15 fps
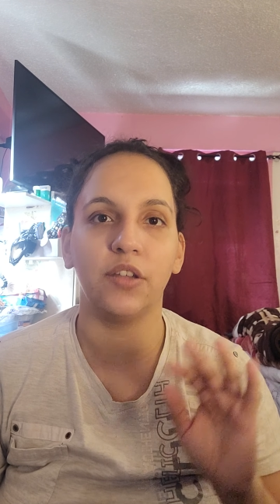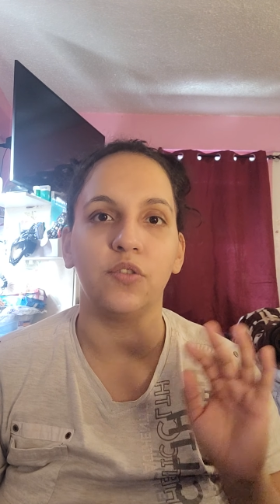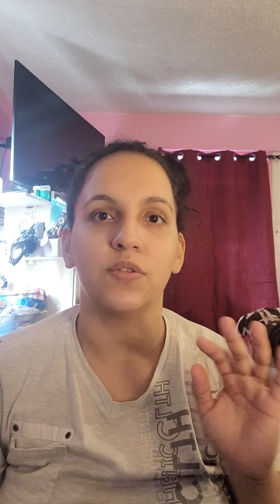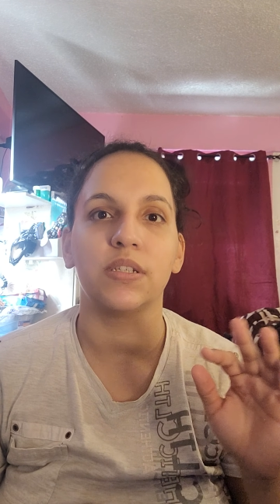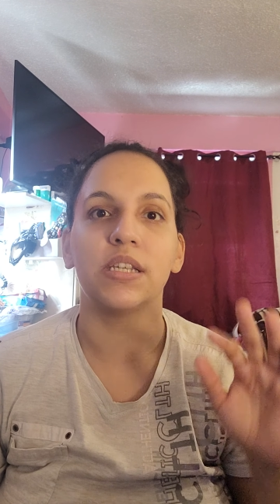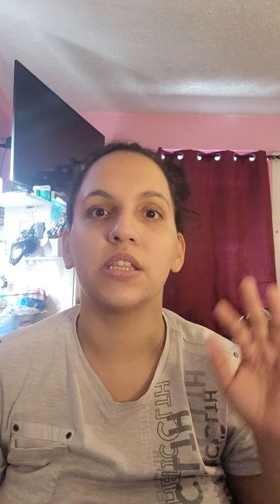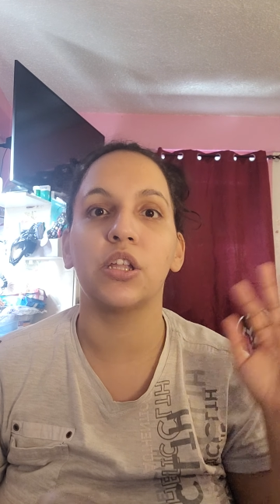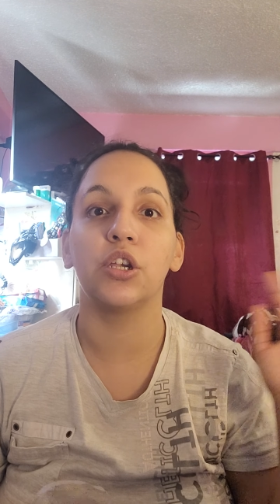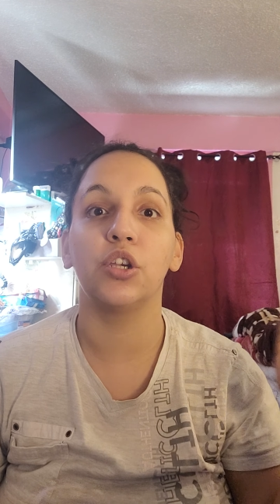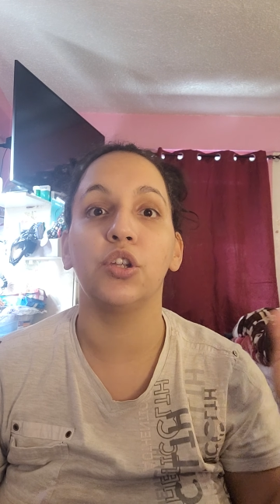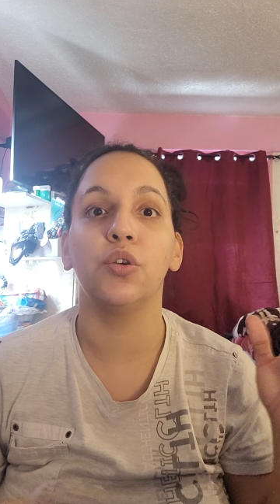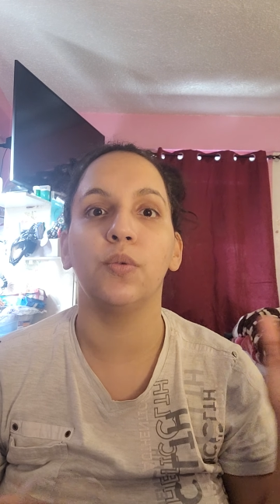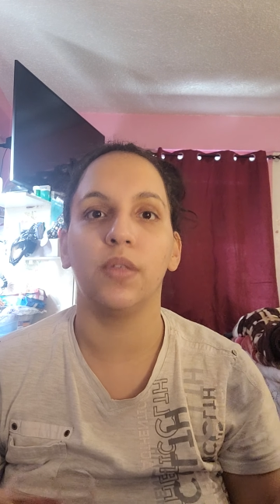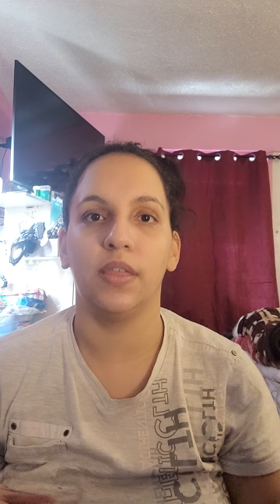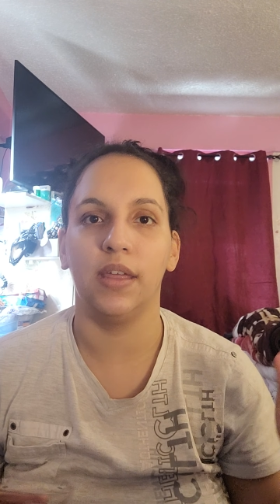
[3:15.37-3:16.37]
You see the
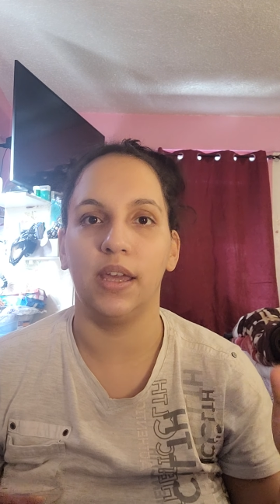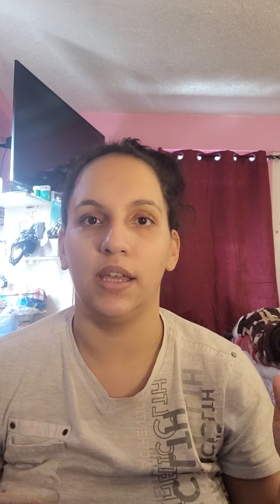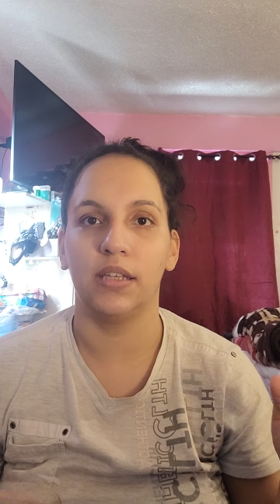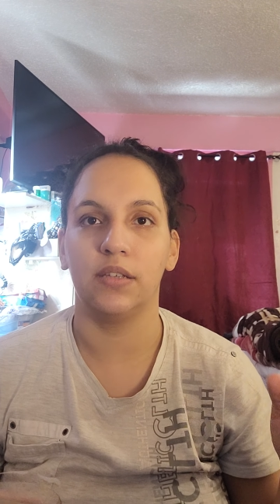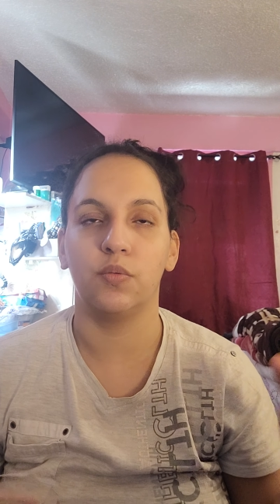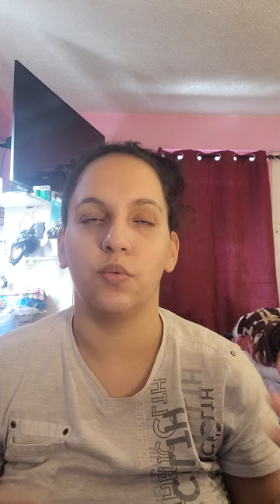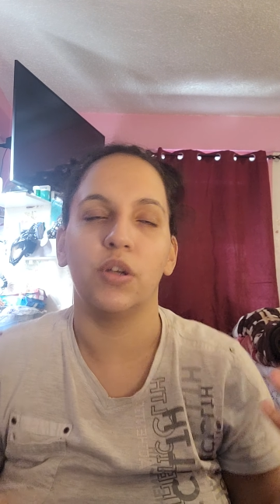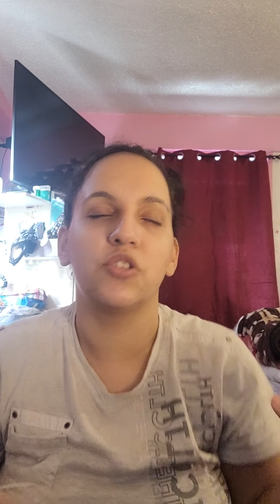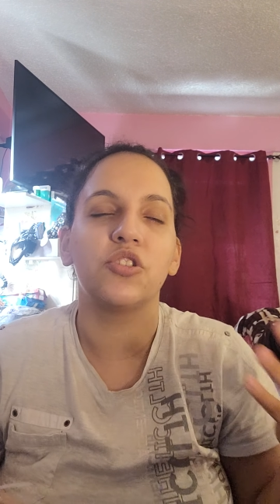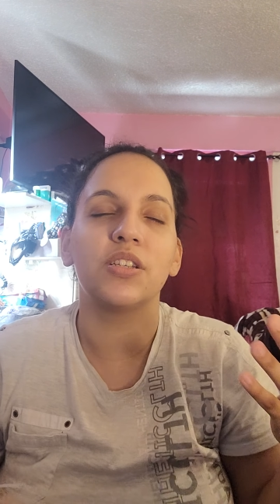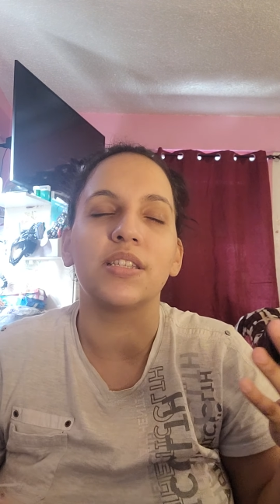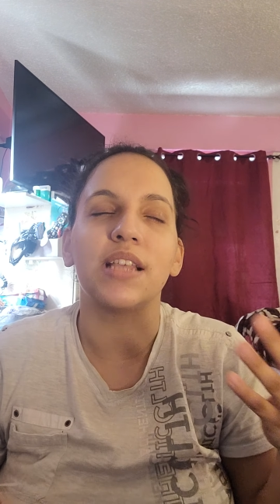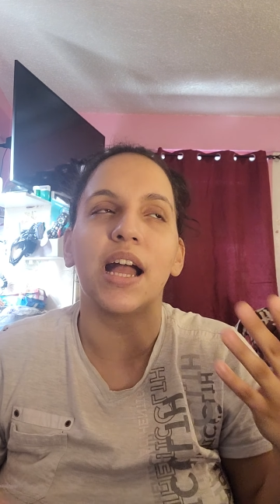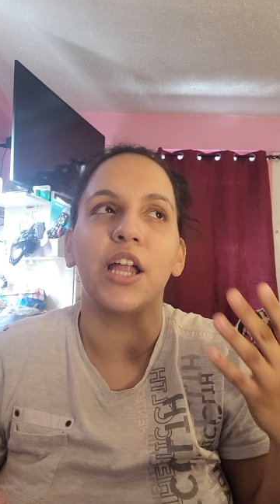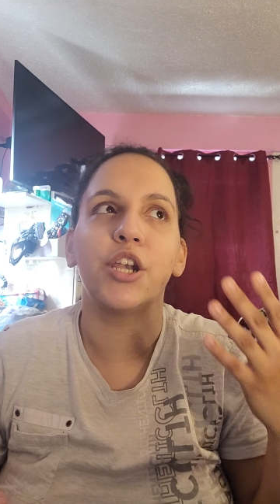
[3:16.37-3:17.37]
new things, which
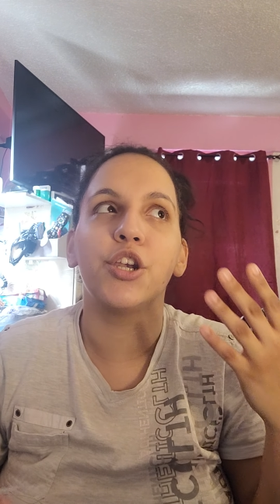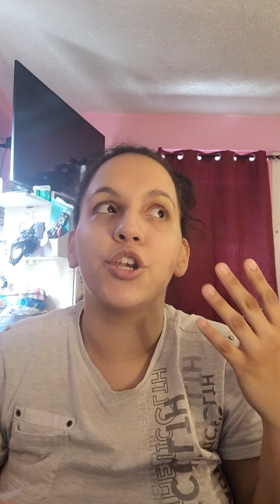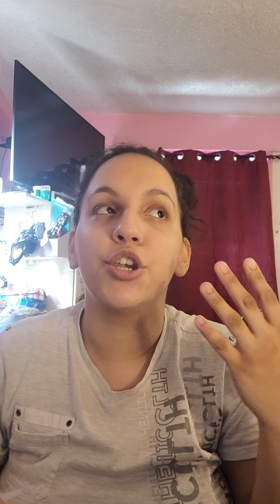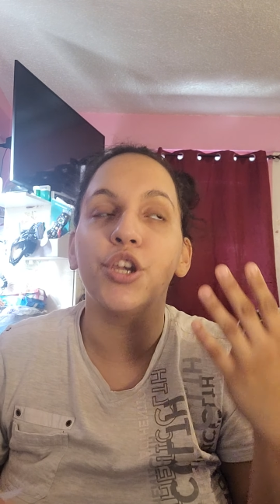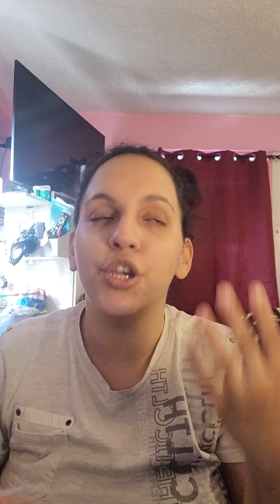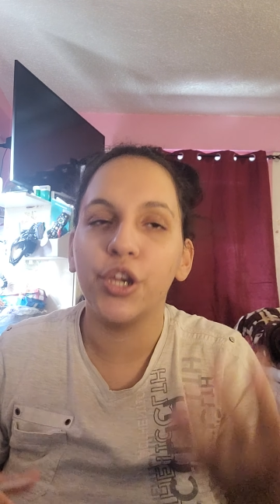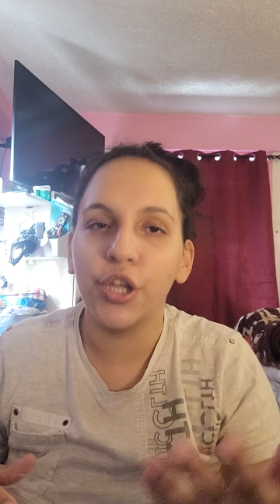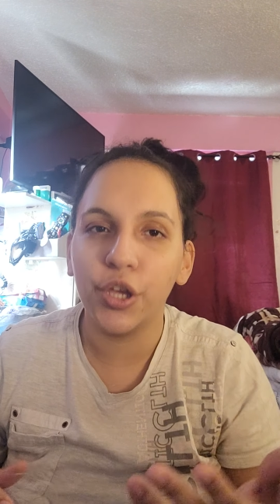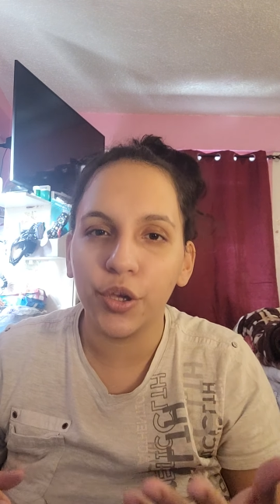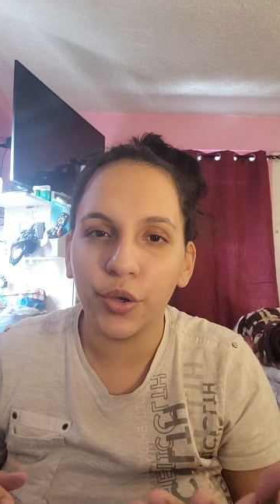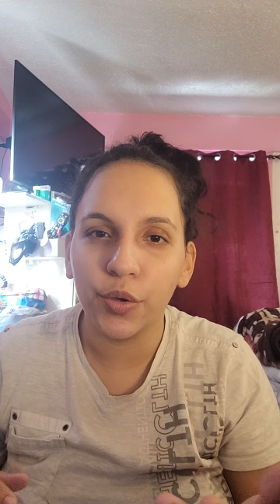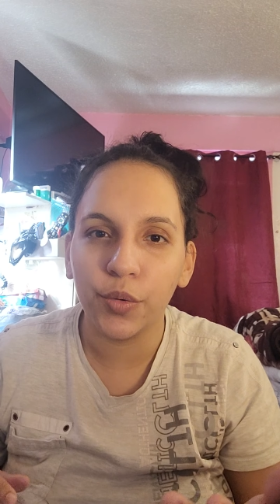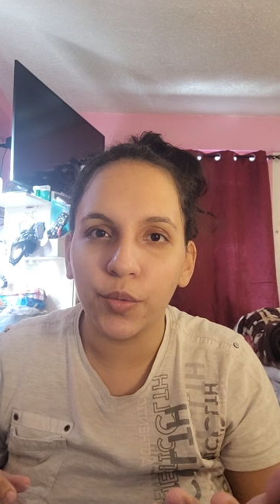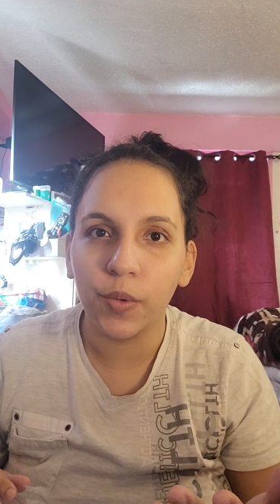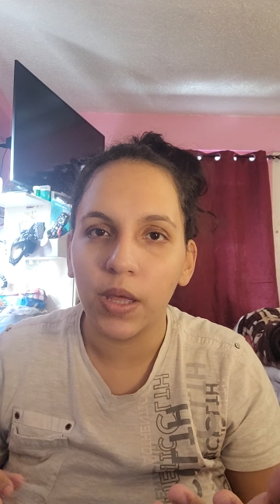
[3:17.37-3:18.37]
is not
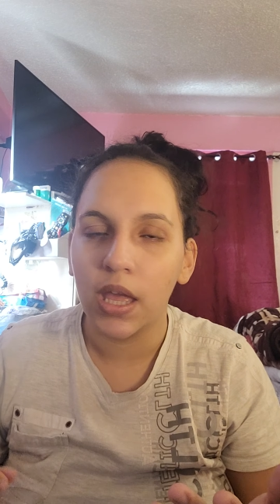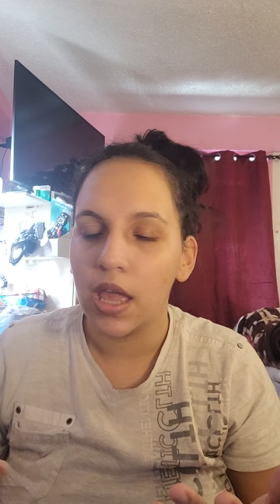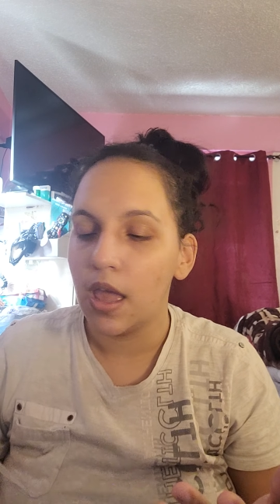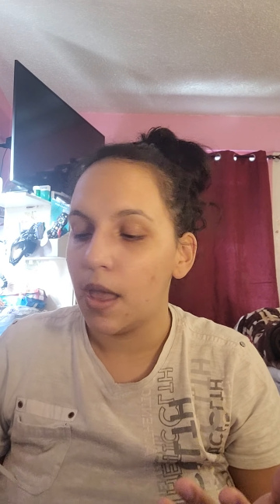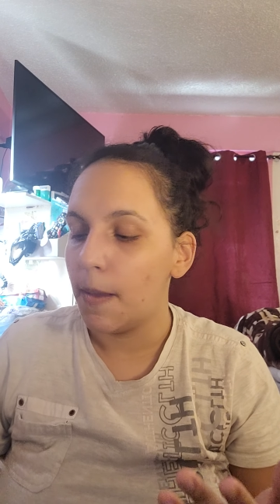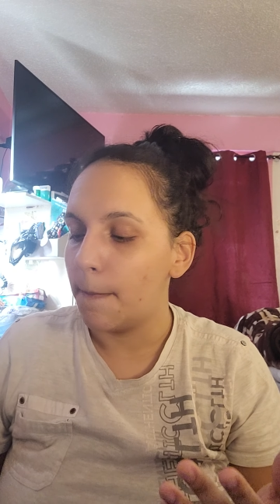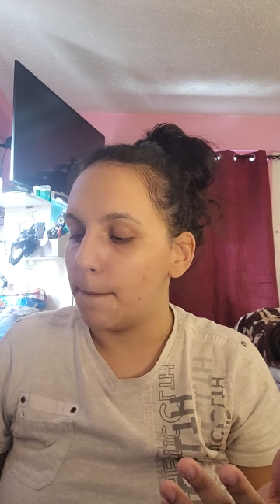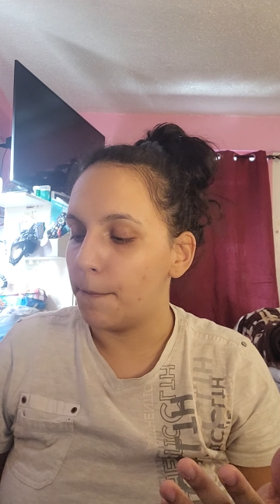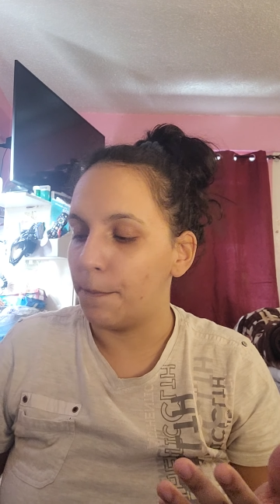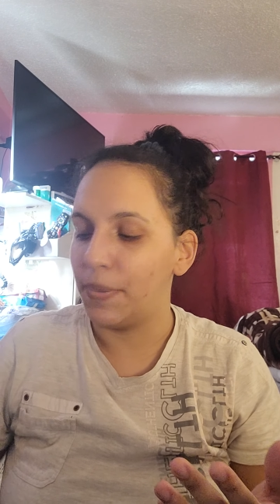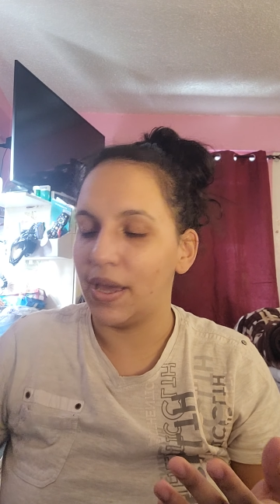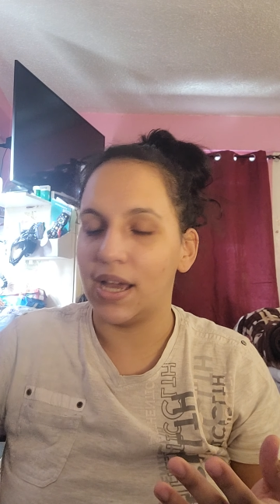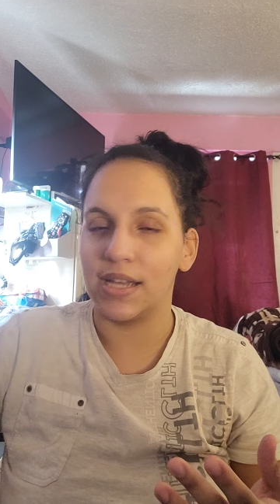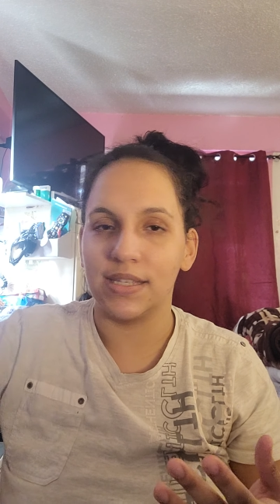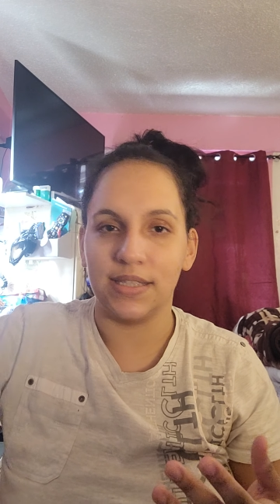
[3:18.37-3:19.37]
new,
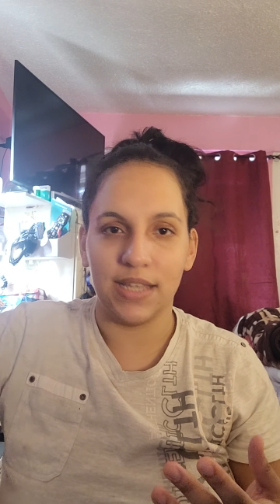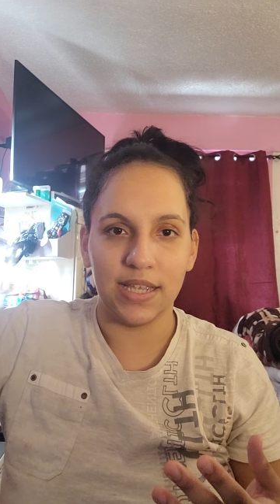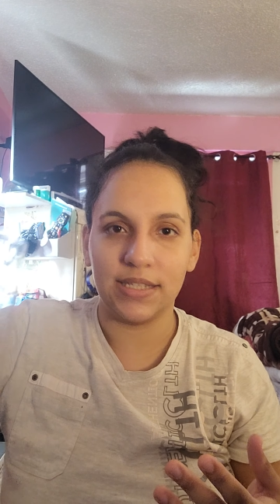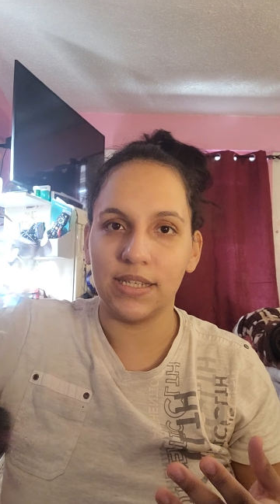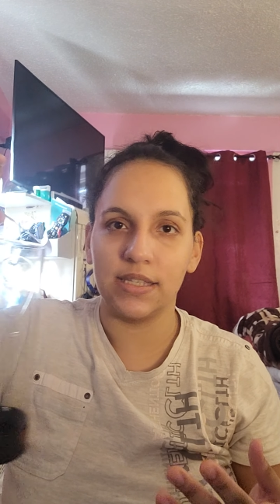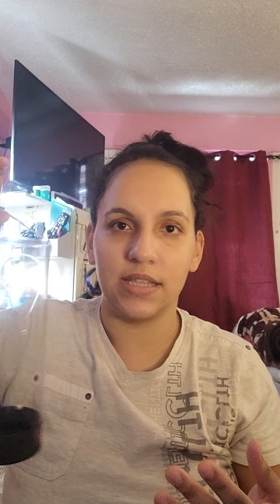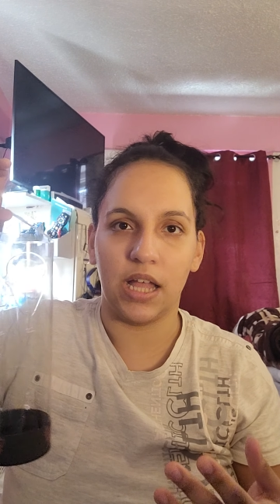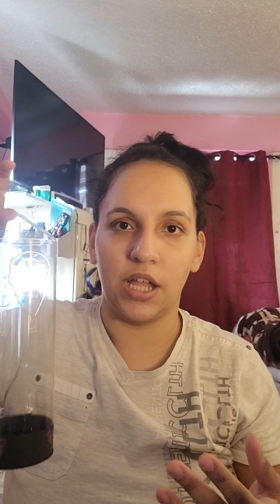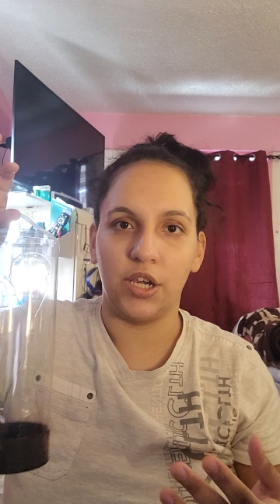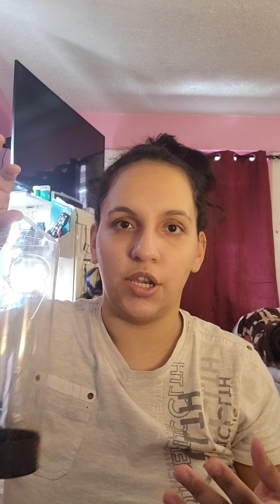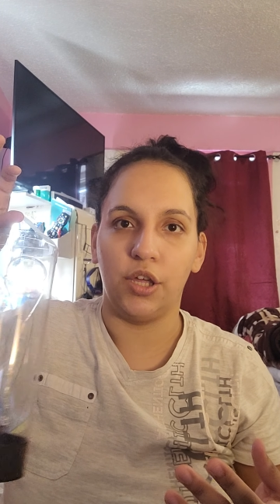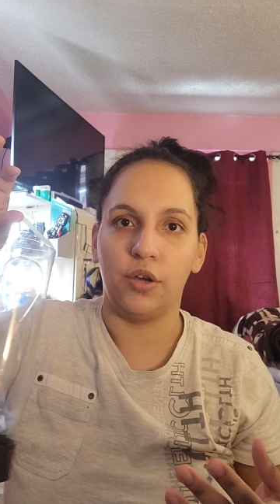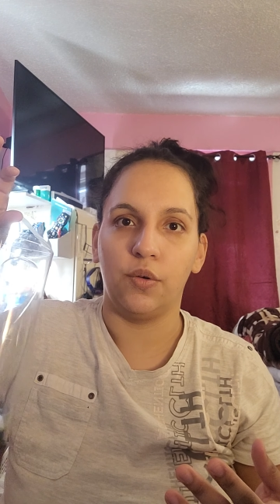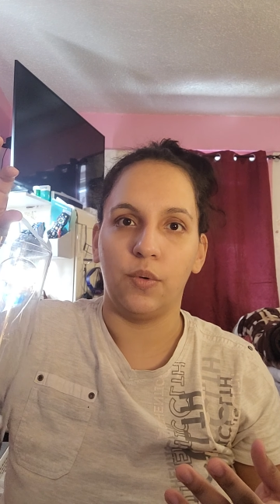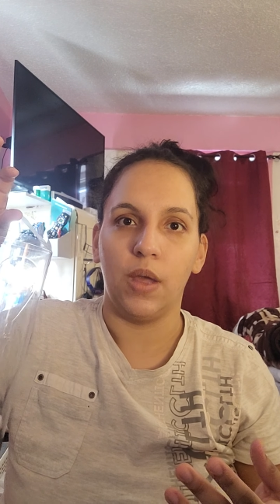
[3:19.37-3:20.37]
because this is not
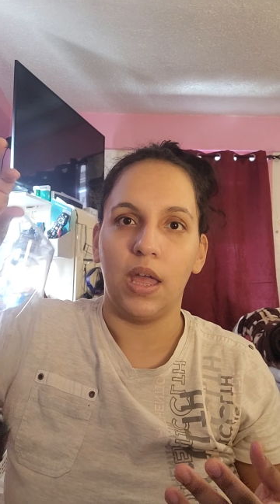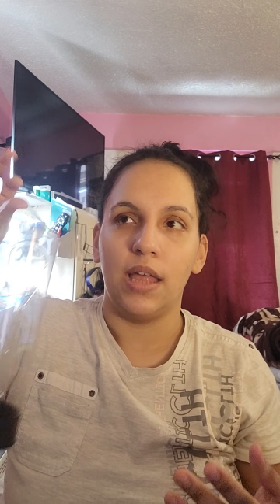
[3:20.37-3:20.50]
new.